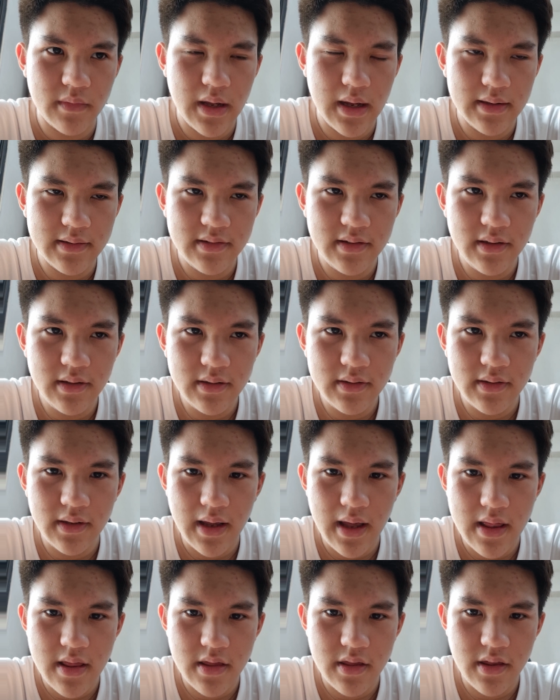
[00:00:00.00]
has this
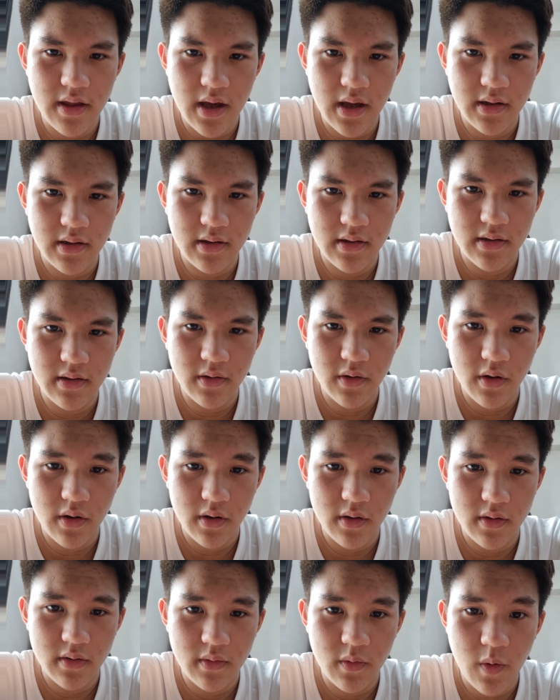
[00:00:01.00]
and that
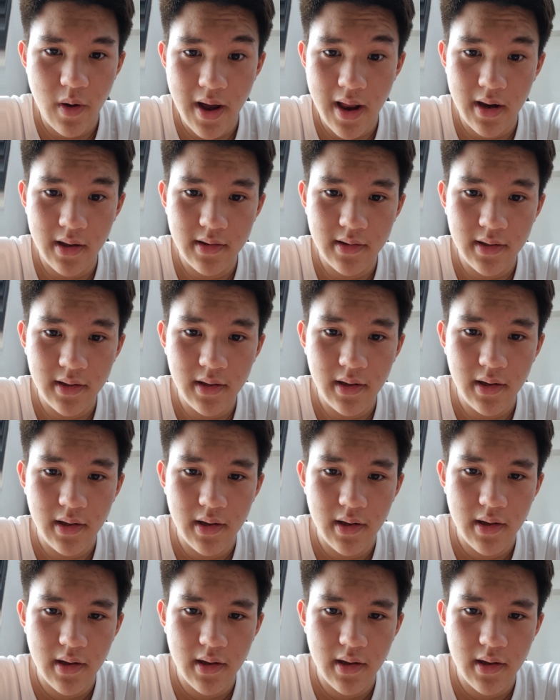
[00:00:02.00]
quality,